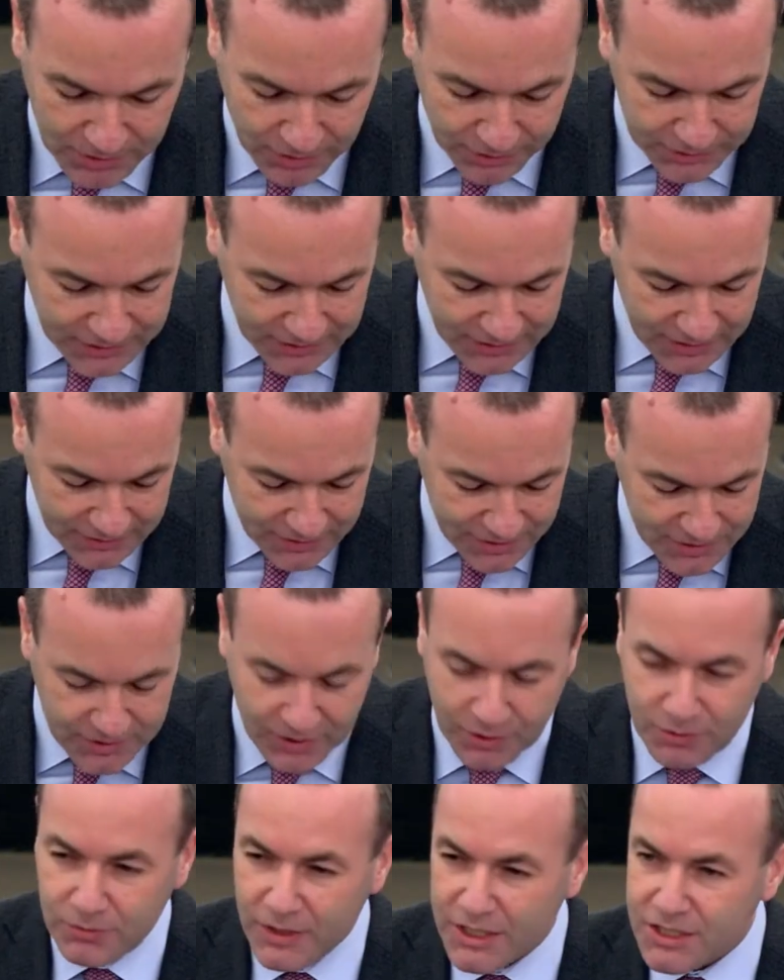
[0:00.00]
continent is
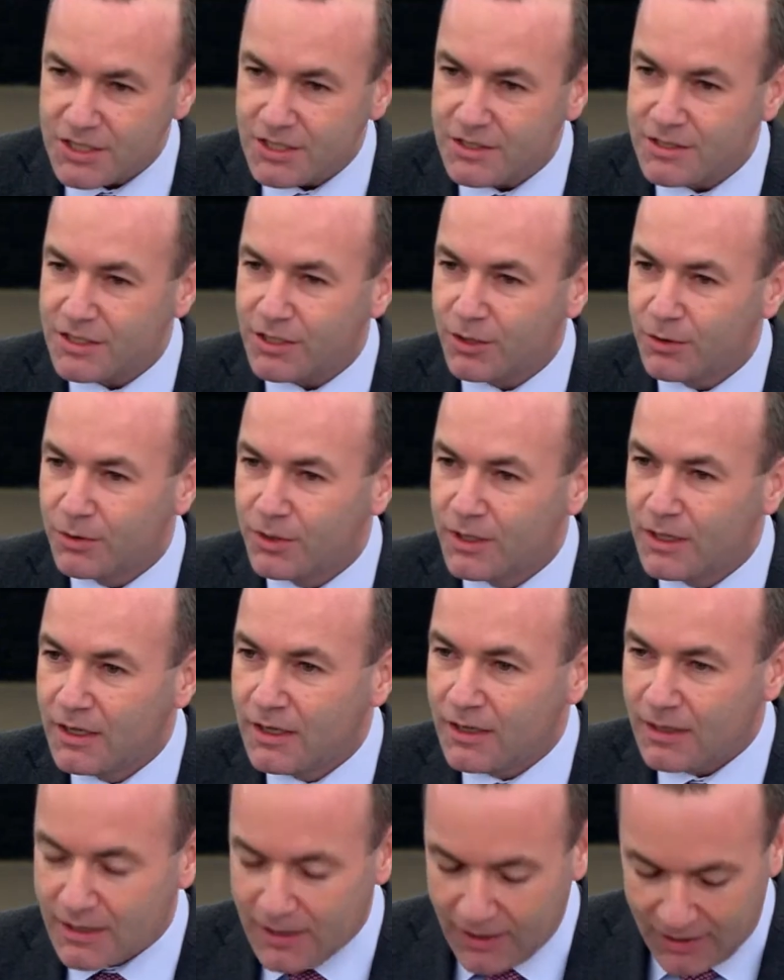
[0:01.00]
so rich and so
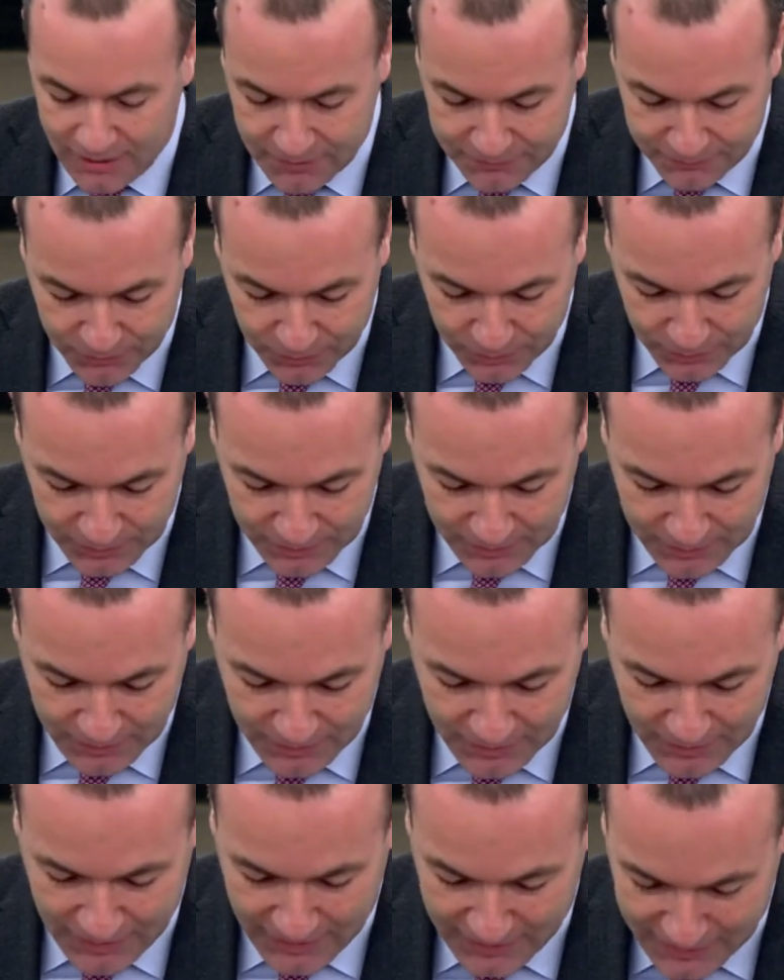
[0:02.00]
colourful,
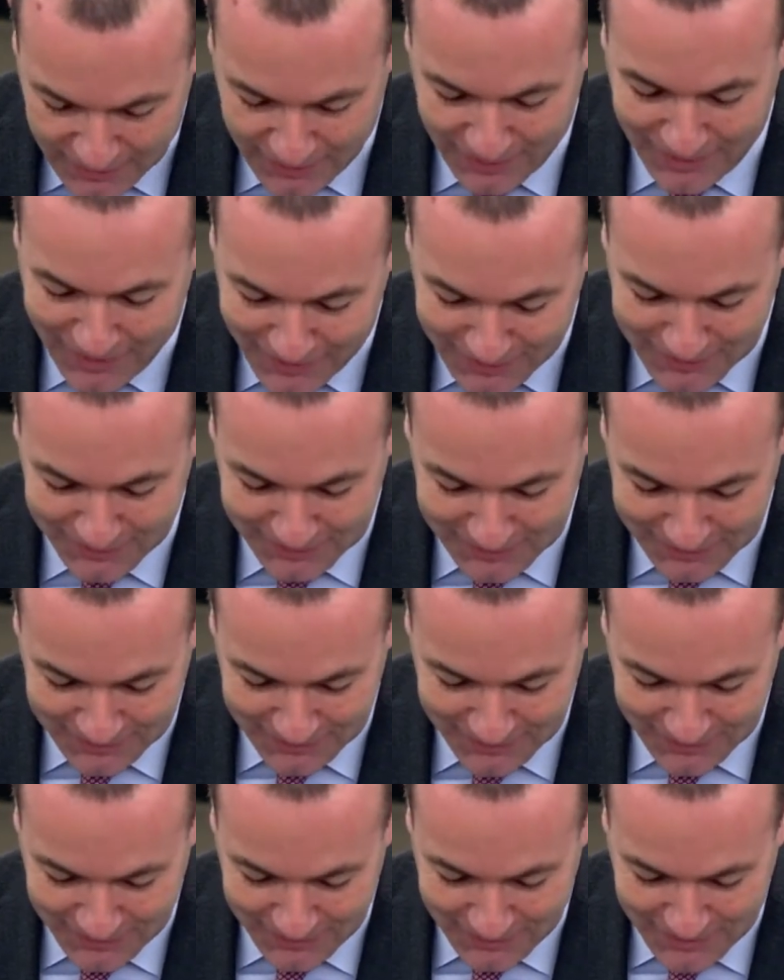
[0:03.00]
and I like it.
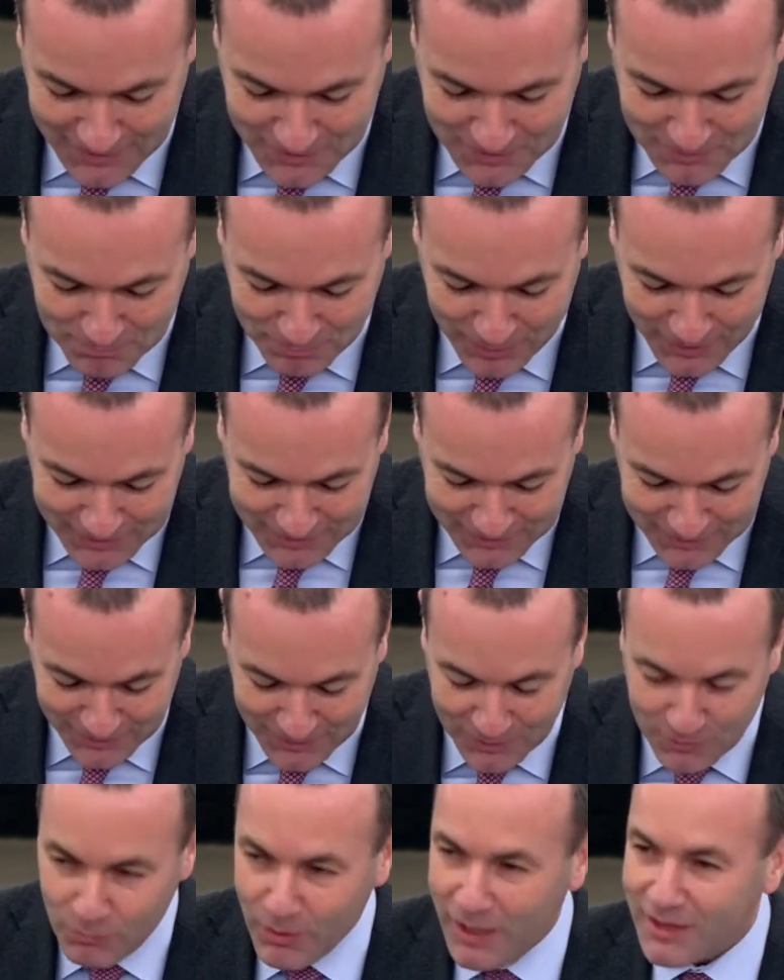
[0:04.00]
But
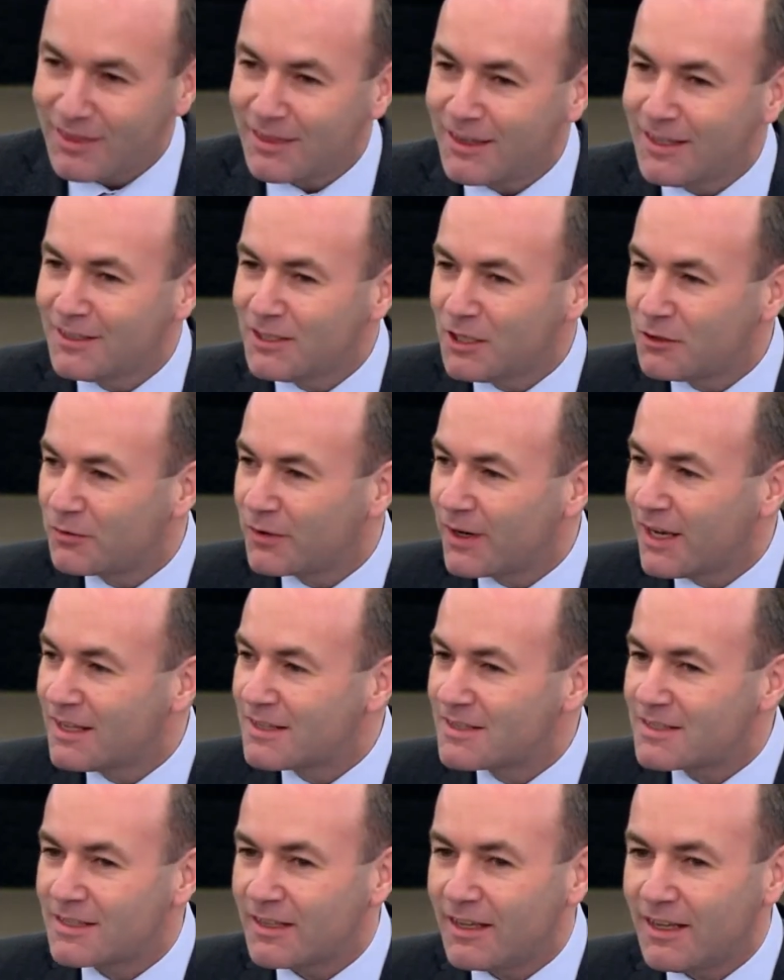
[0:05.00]
one thing, dear
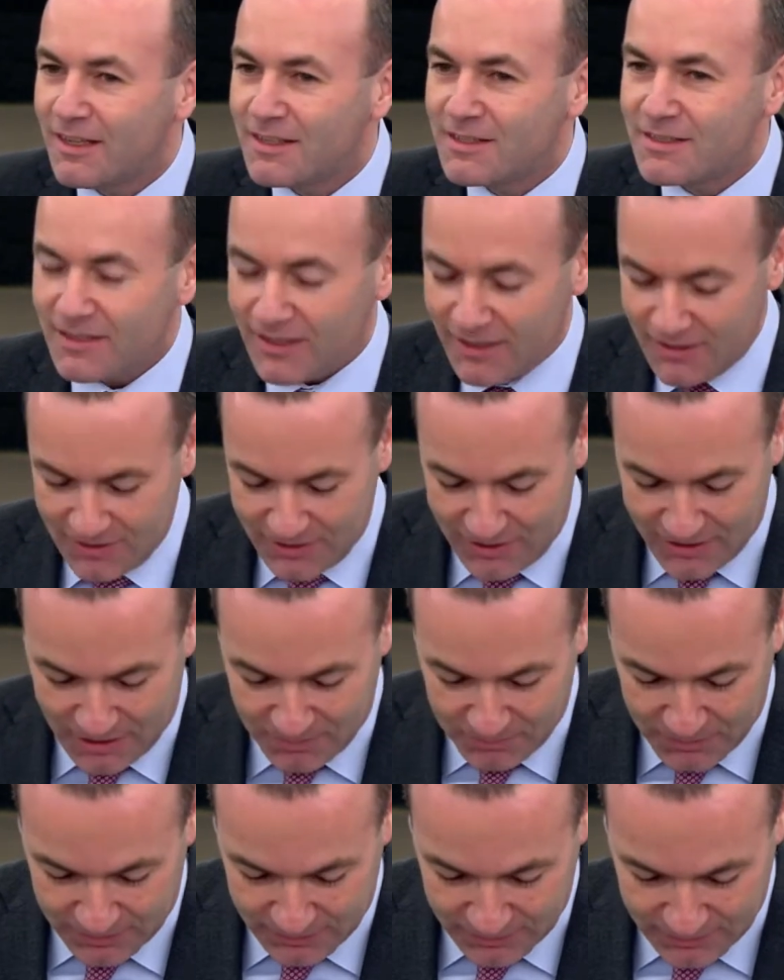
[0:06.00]
friends, is in
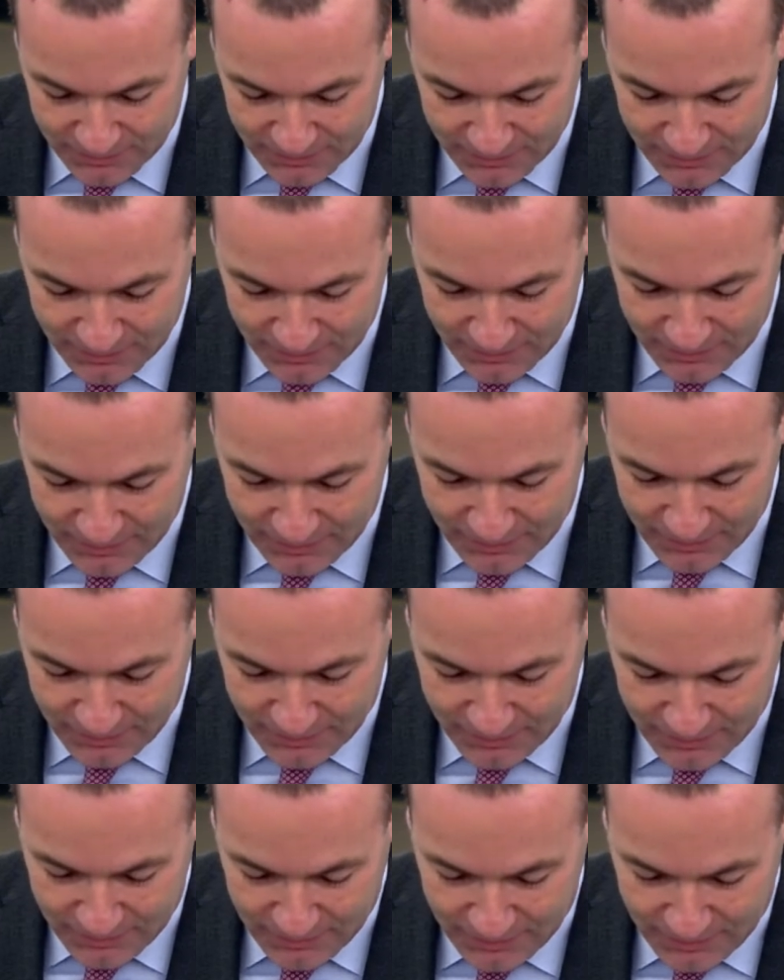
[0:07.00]
common.
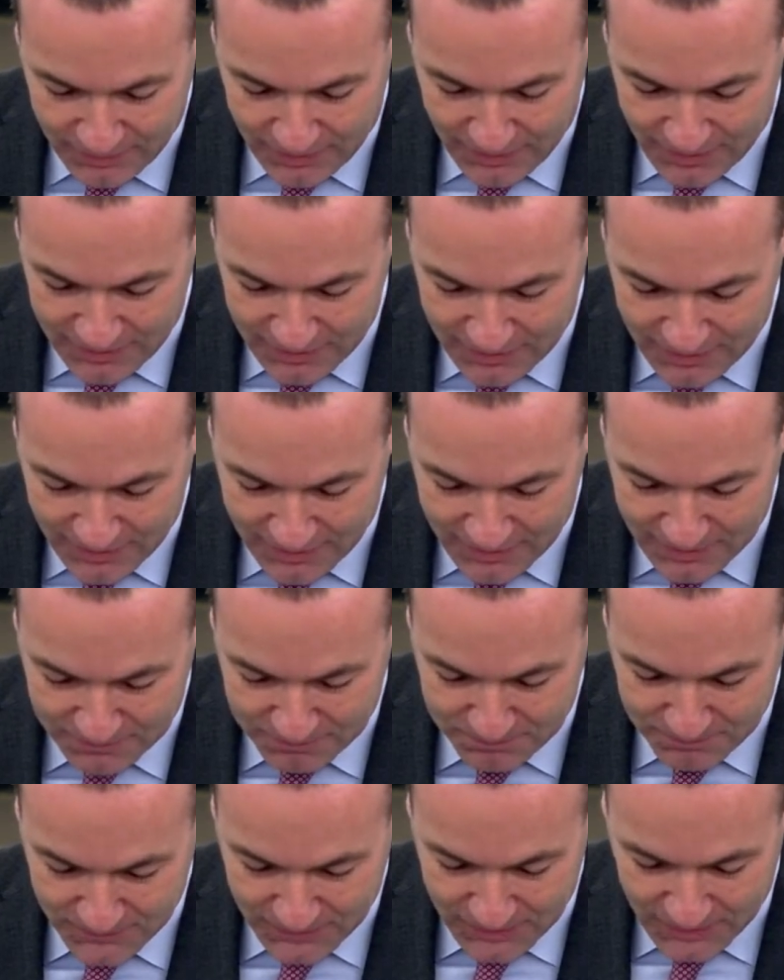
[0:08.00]

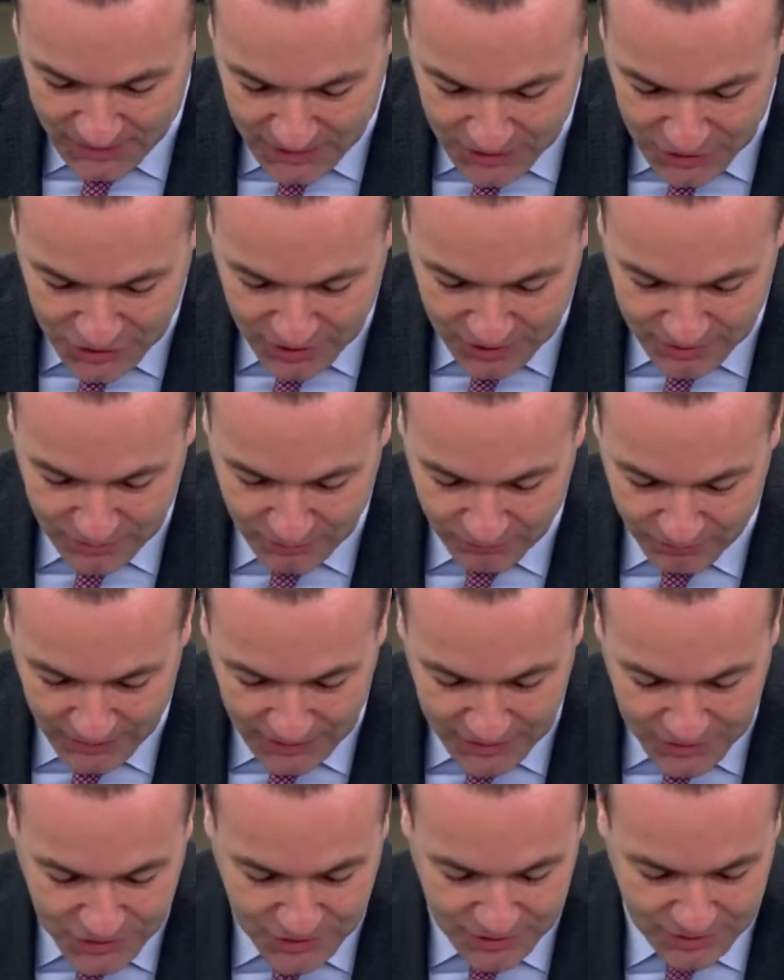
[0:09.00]
In each
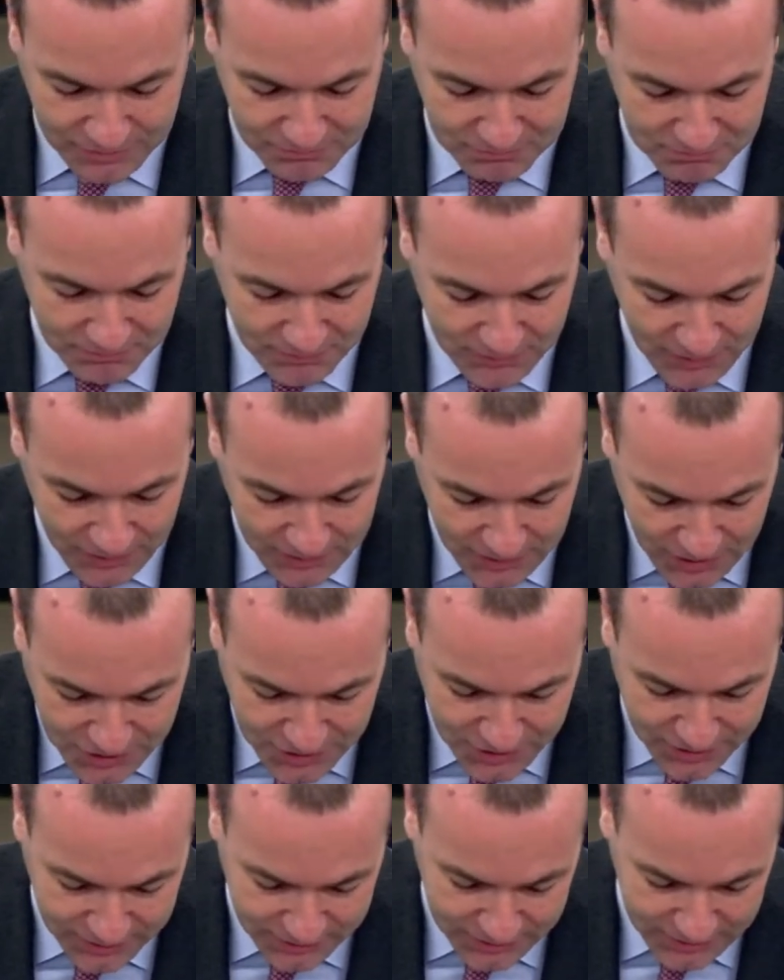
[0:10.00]
village, in
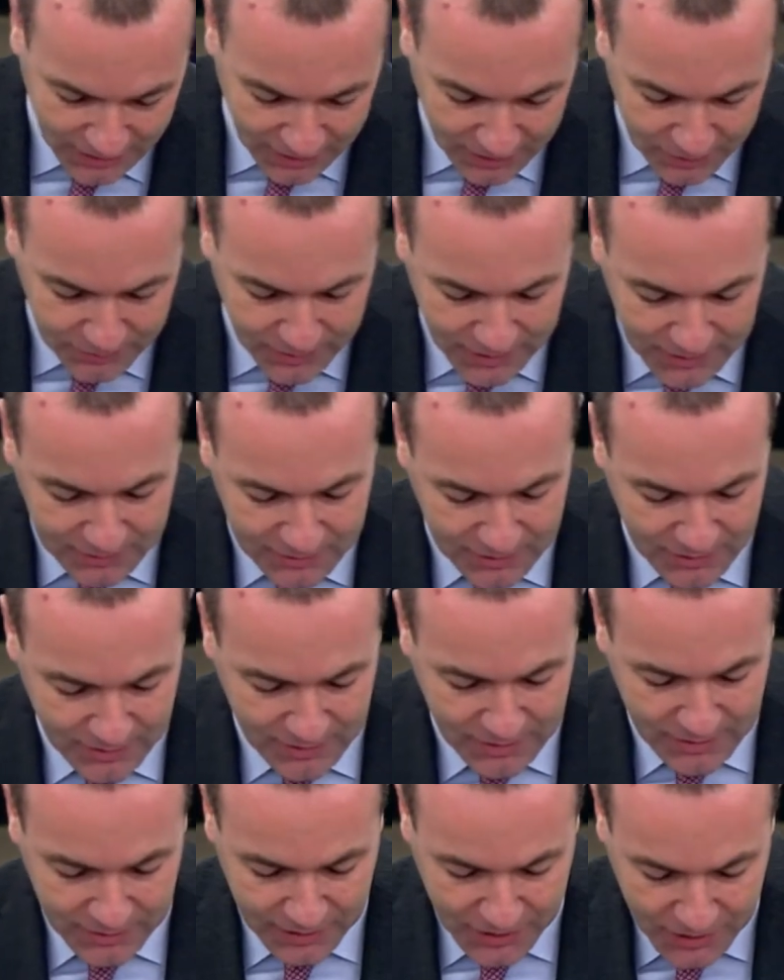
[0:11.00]
each town and
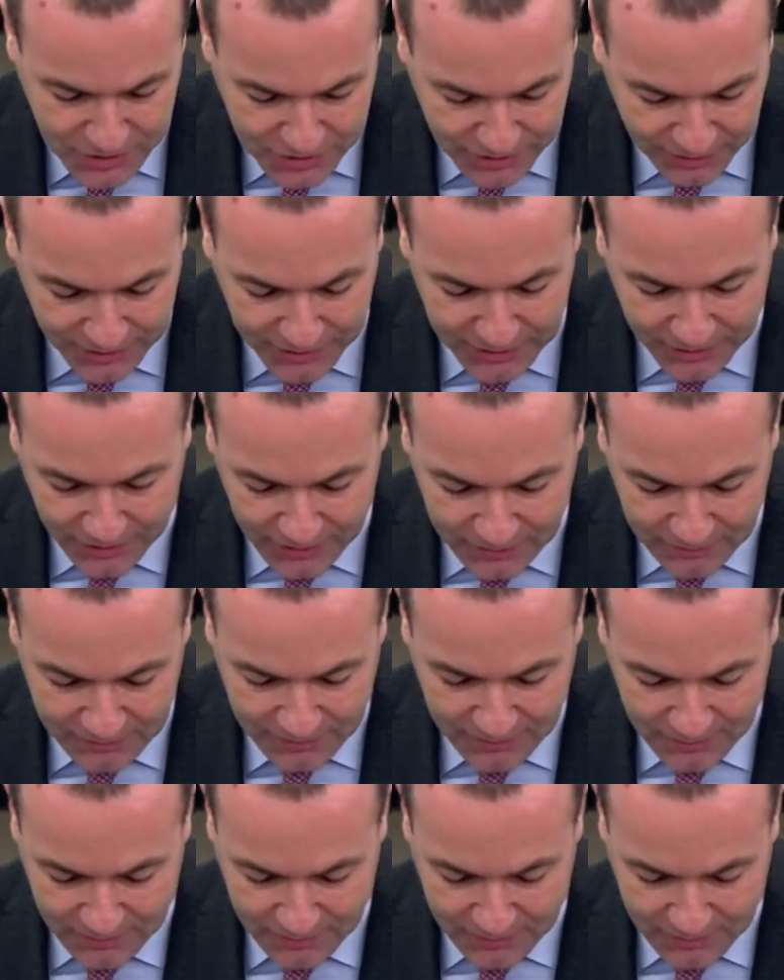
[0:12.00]
each city,